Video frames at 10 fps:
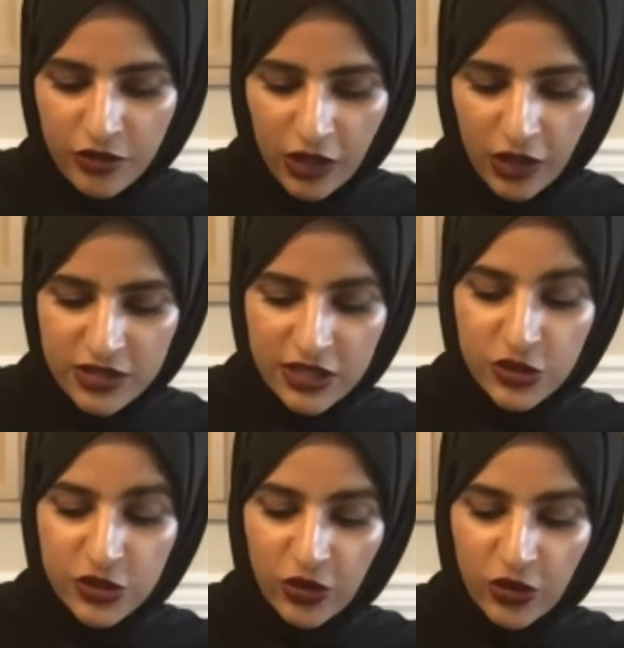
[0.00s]
follows the
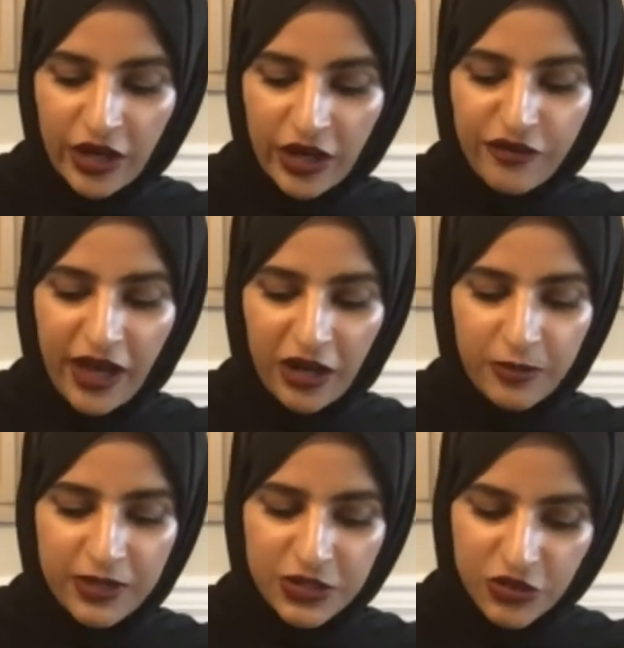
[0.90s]
story of
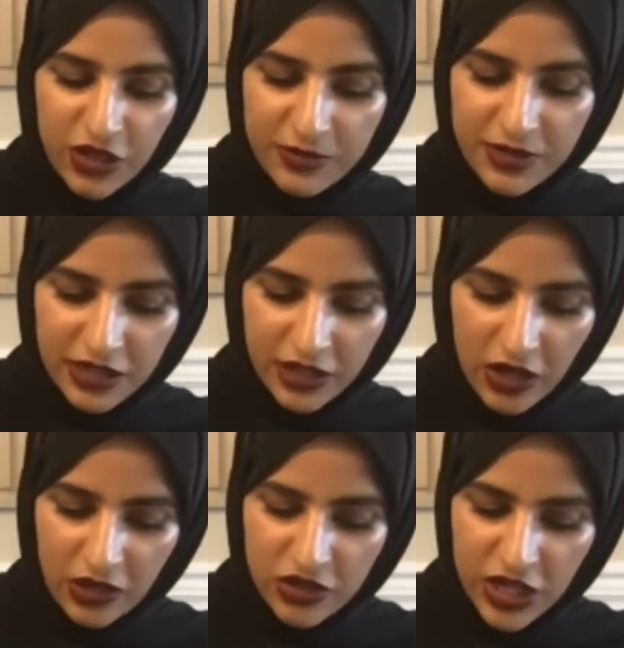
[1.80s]
Arabic script and
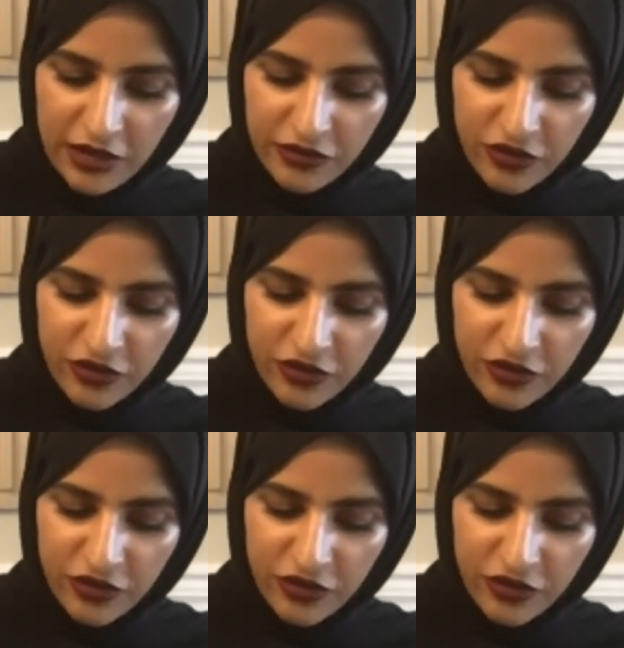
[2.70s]
technology